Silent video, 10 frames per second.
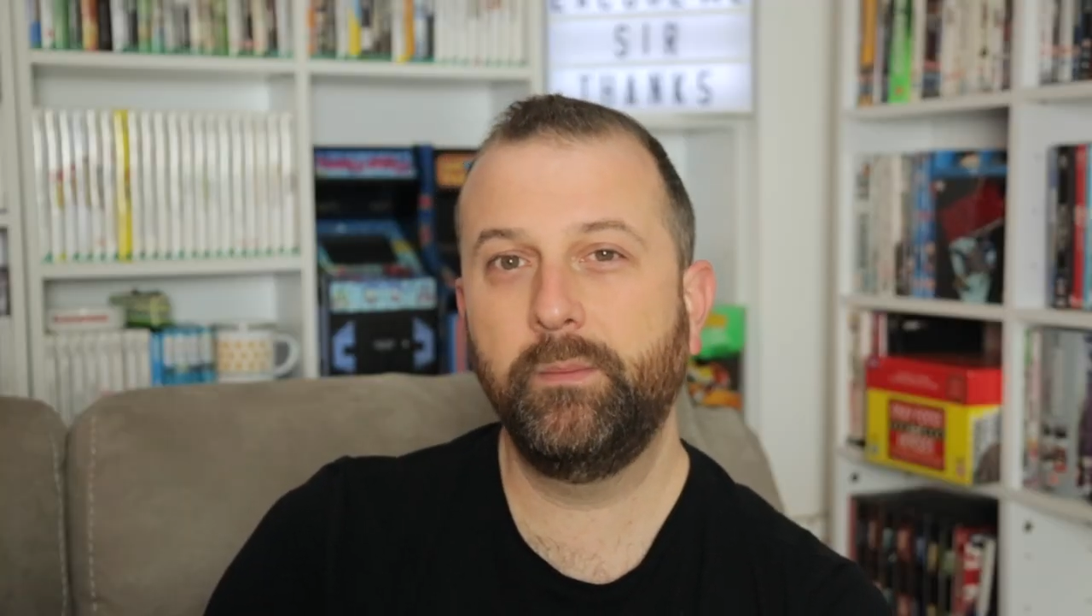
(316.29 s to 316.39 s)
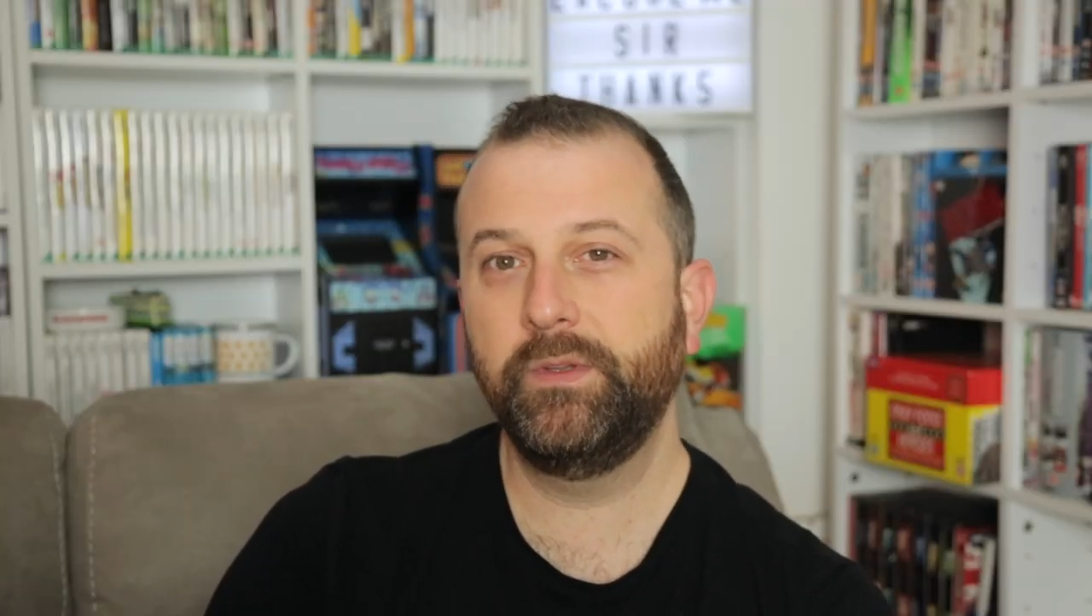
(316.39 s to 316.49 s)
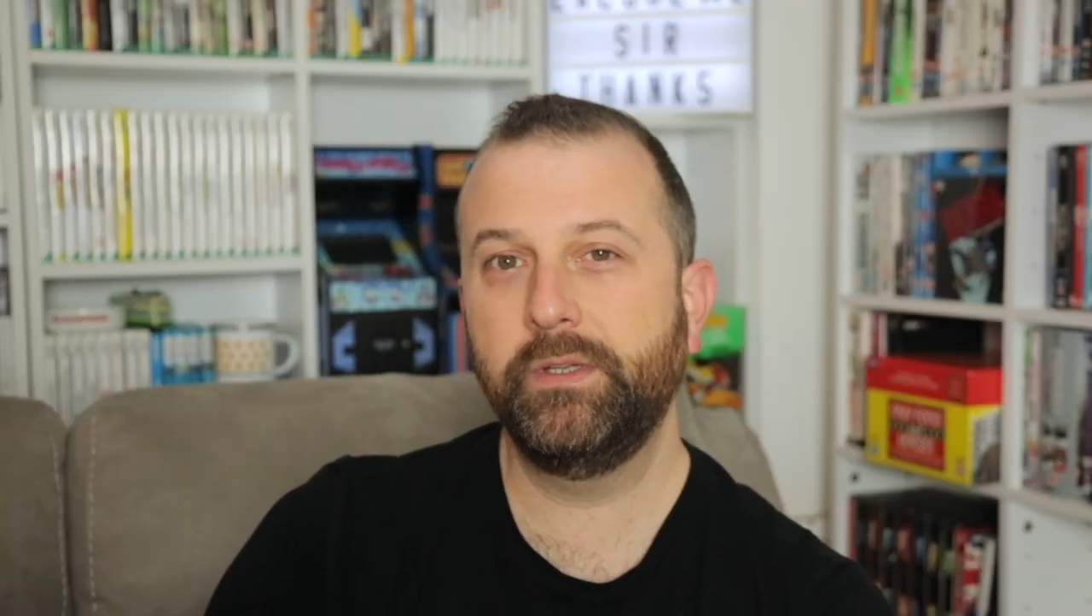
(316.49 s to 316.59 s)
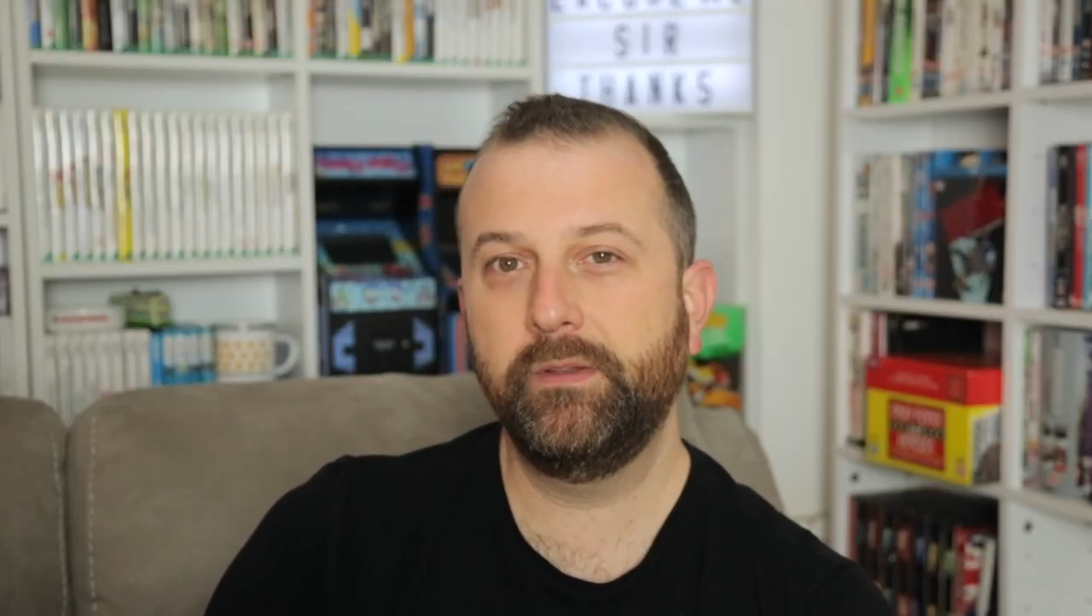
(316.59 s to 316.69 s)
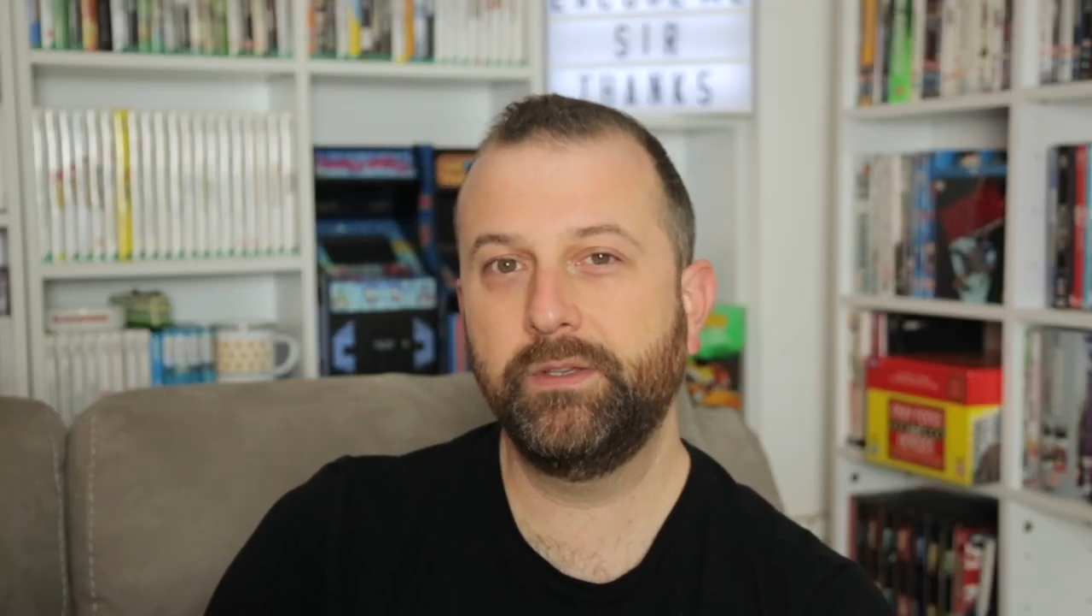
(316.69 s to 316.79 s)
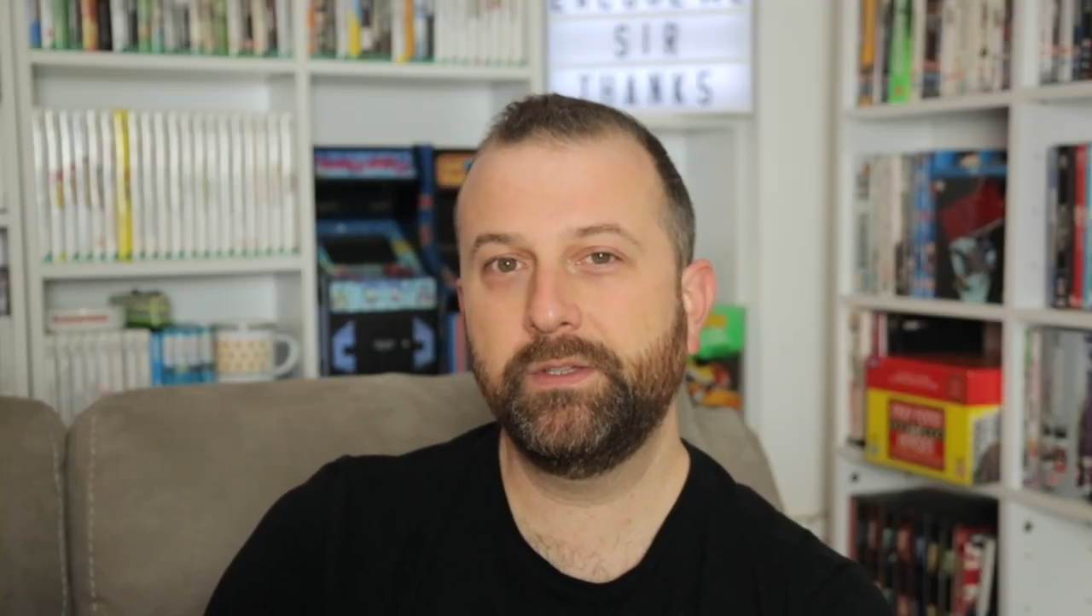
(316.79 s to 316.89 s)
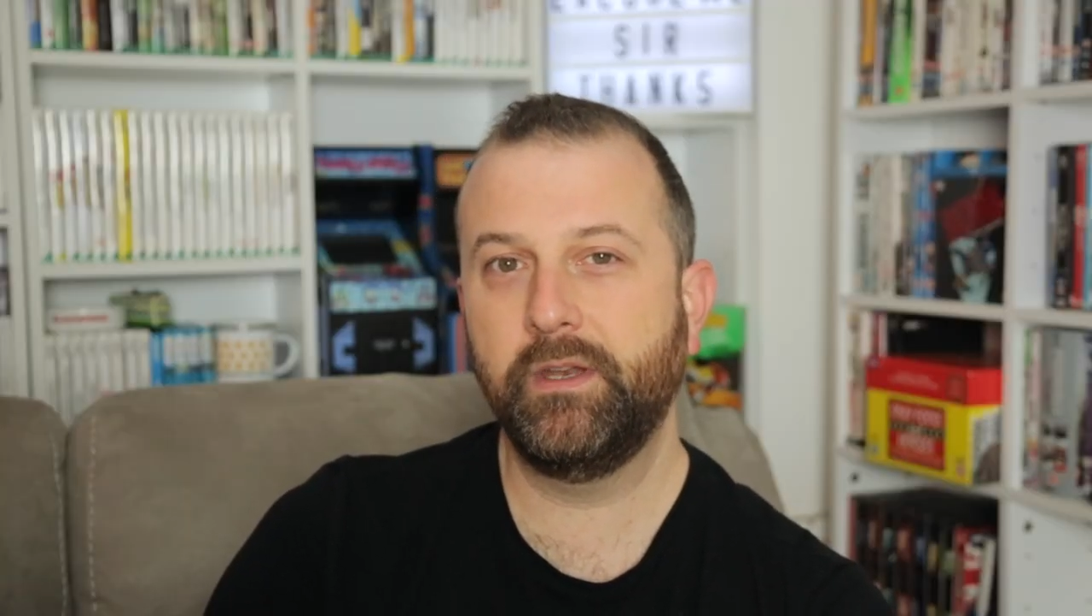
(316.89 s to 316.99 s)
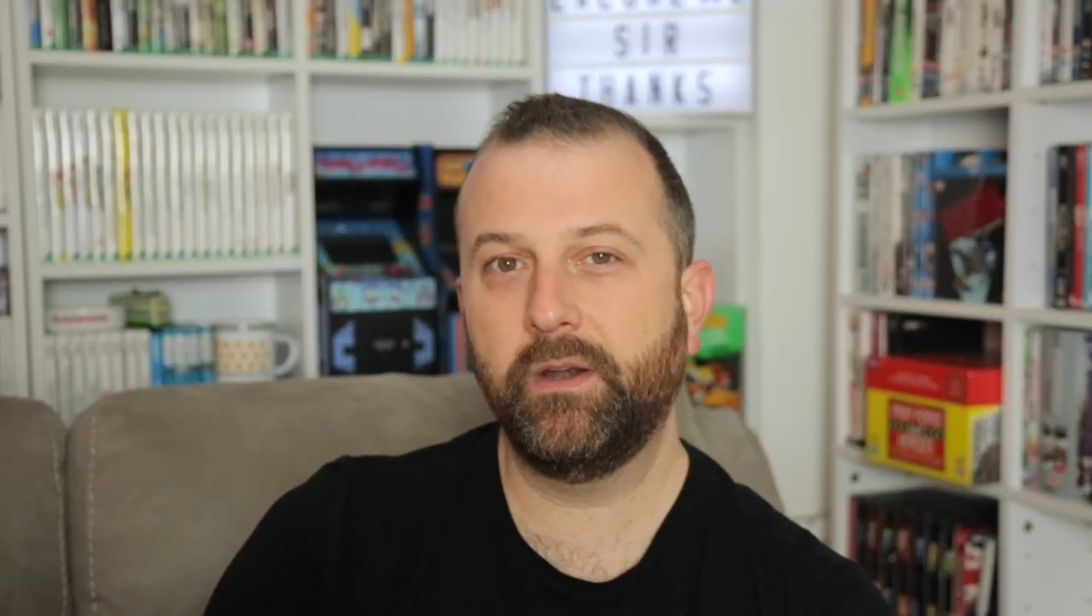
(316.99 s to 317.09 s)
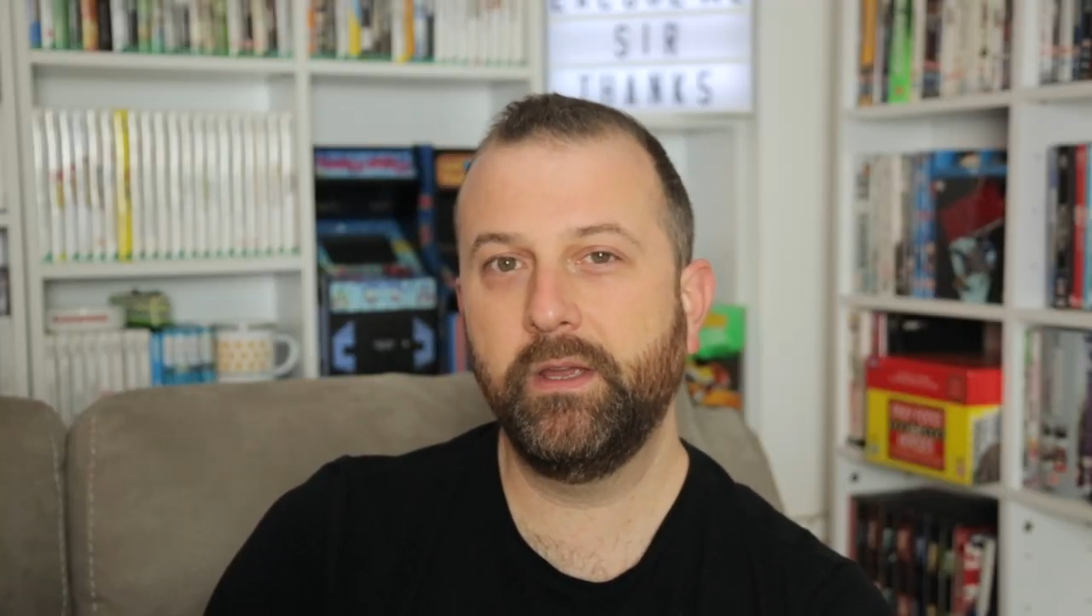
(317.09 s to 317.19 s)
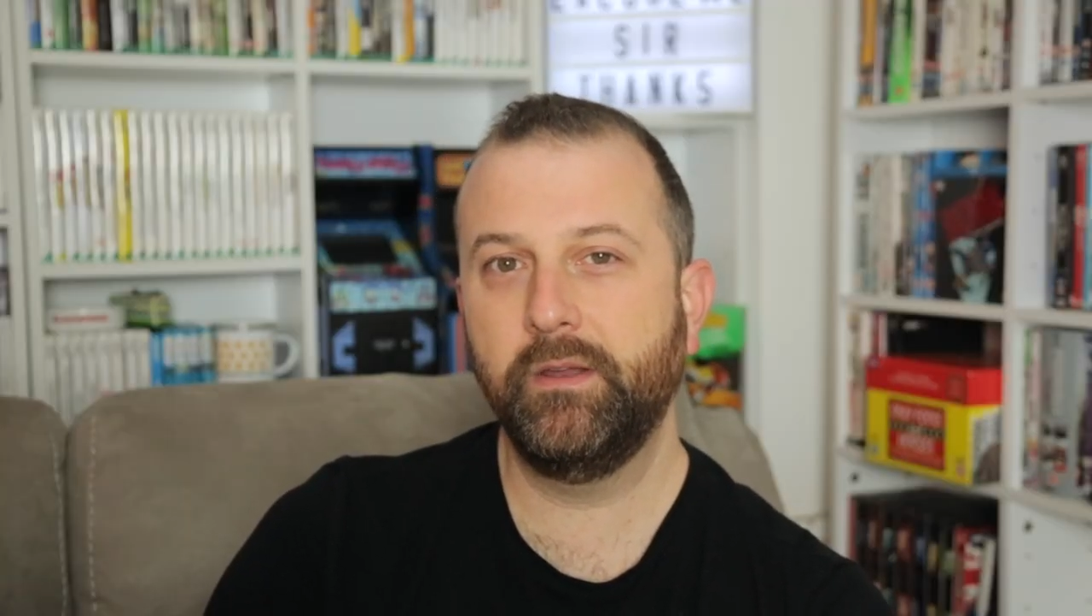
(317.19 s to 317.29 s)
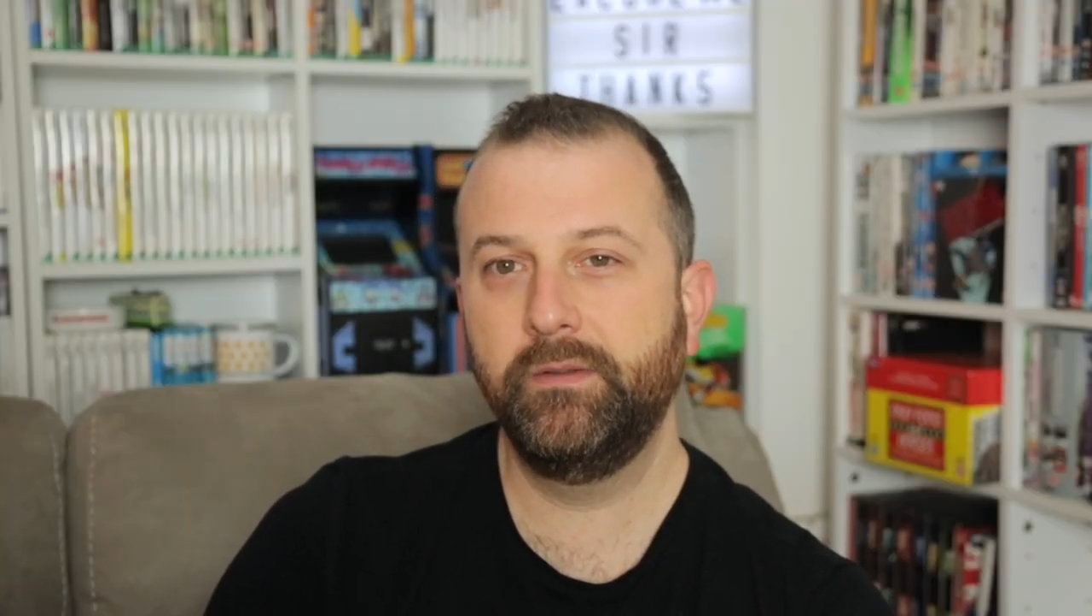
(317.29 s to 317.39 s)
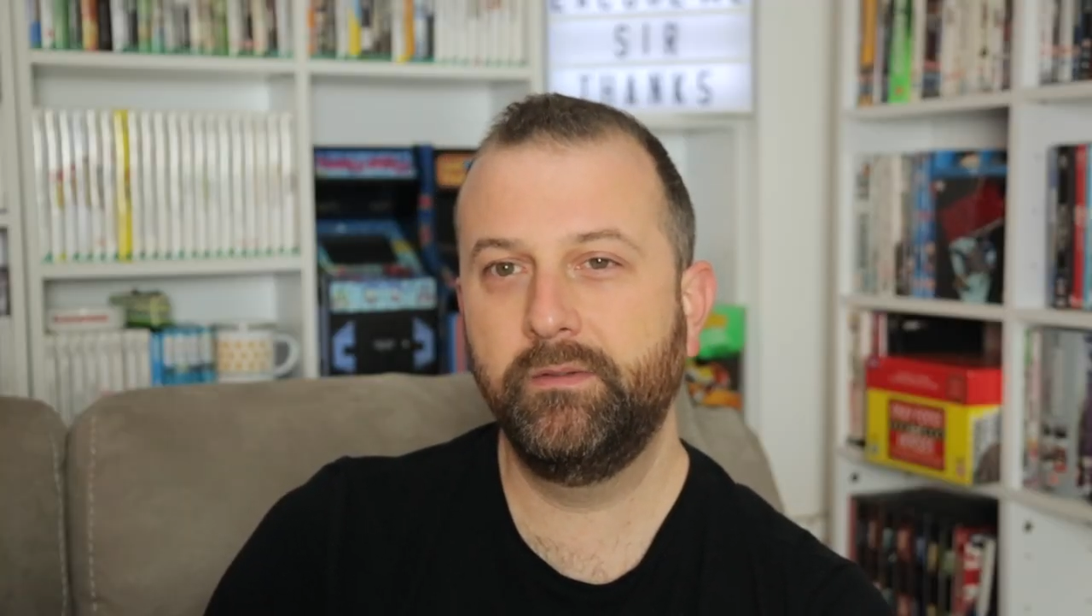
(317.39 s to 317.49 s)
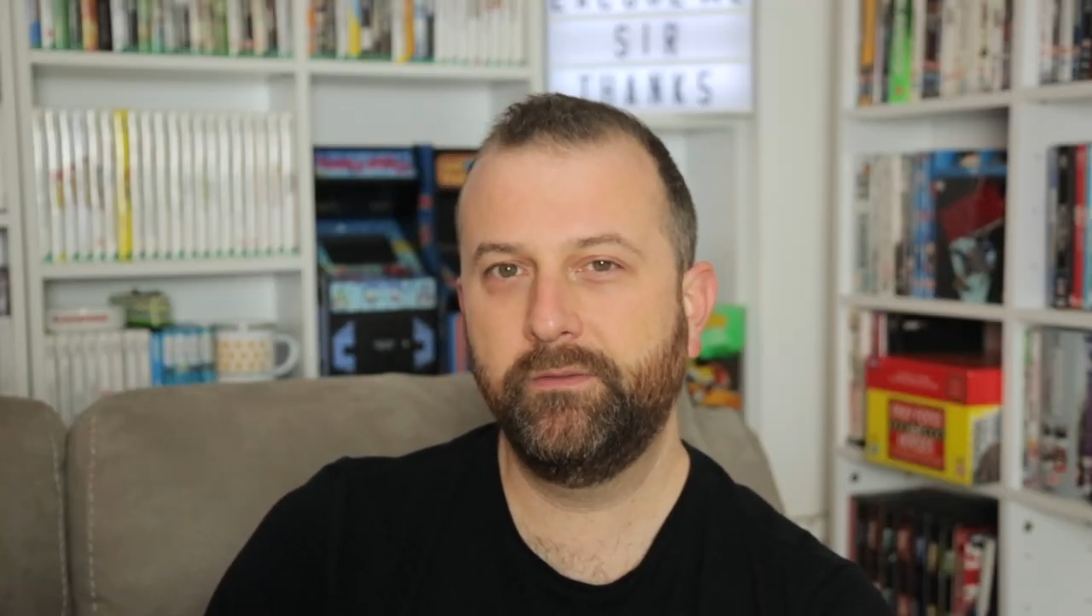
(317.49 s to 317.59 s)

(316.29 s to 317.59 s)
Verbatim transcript: I'm doing in this scenario